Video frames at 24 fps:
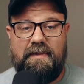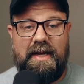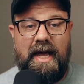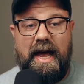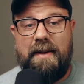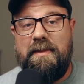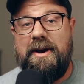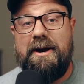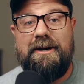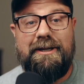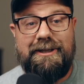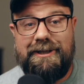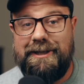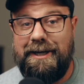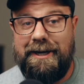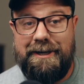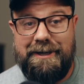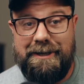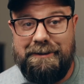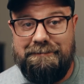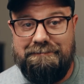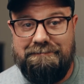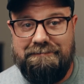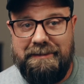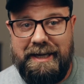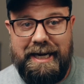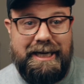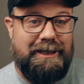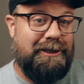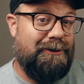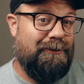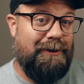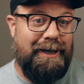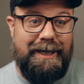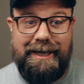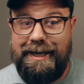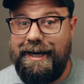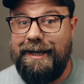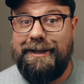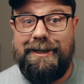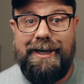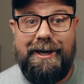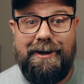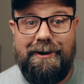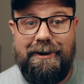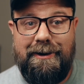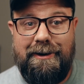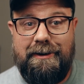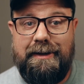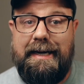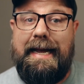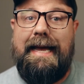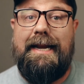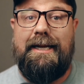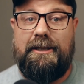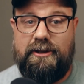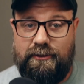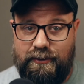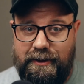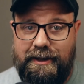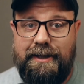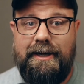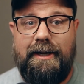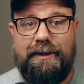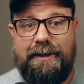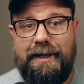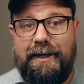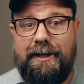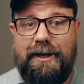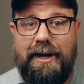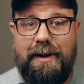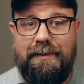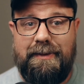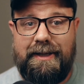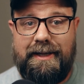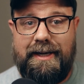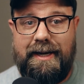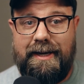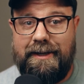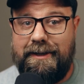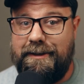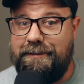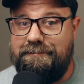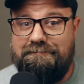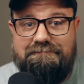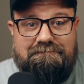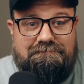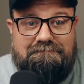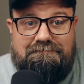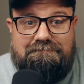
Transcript: I'm here to tell you, it's really not that hard, and it's really not that complicated.